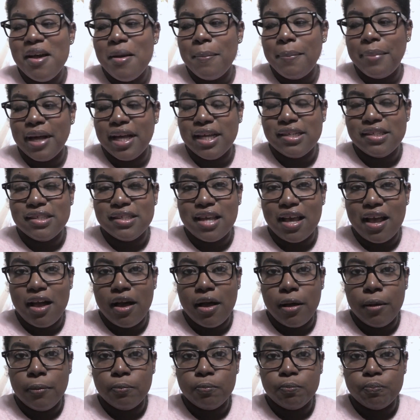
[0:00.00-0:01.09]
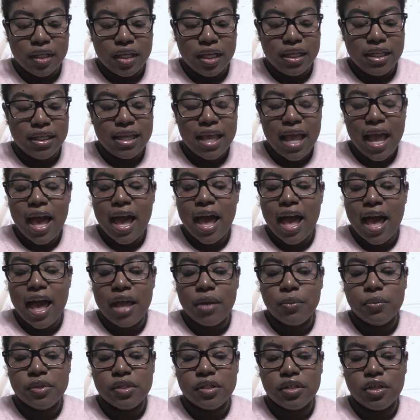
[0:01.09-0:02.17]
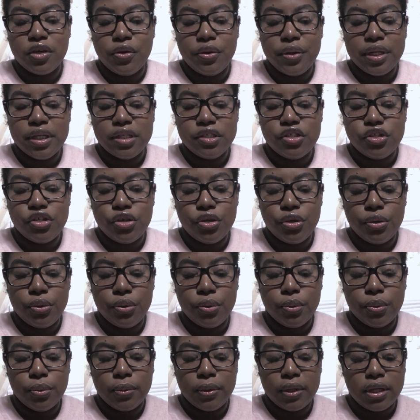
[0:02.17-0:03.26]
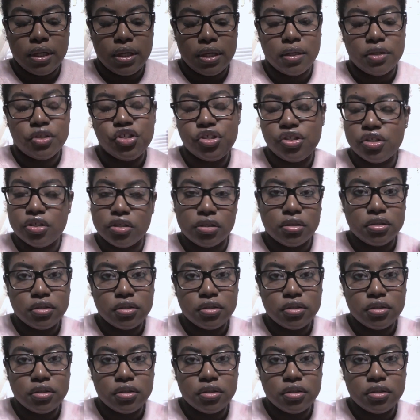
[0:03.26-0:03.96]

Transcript: But yeah, I was going to just,